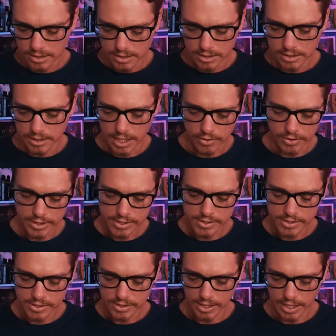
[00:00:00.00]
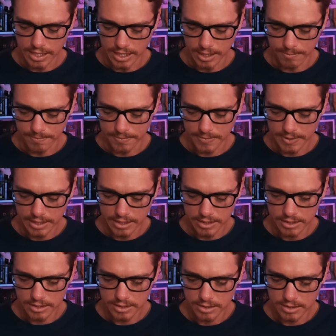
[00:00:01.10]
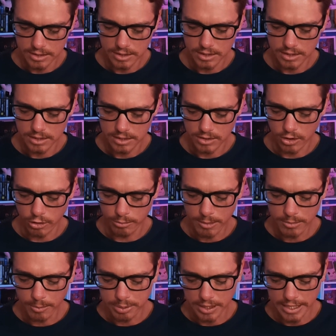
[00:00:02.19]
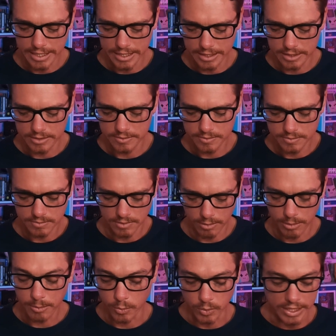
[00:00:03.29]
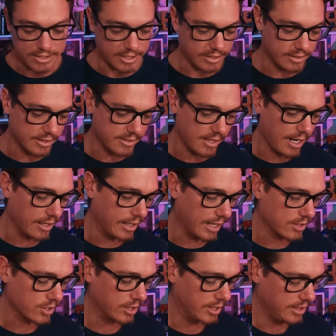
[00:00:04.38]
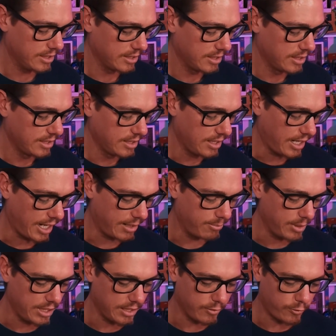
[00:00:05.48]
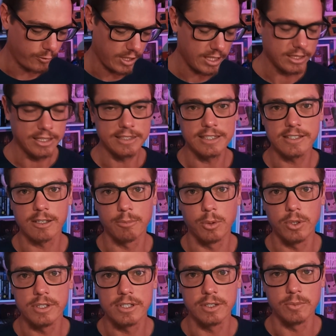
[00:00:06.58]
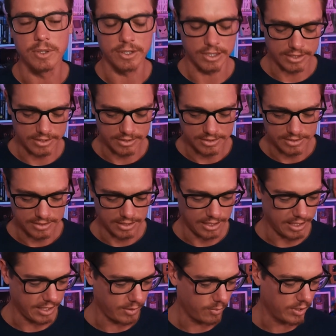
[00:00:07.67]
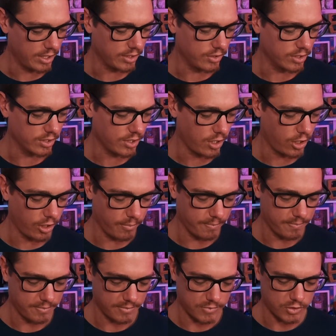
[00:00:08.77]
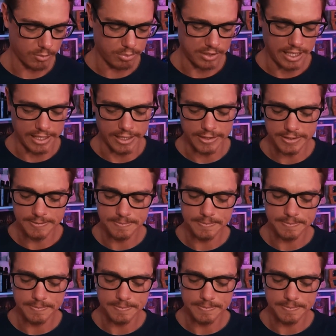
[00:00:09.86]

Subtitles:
Now, this, I remember renting this out, actually, and being fairly disappointed with it when I got it home to play it.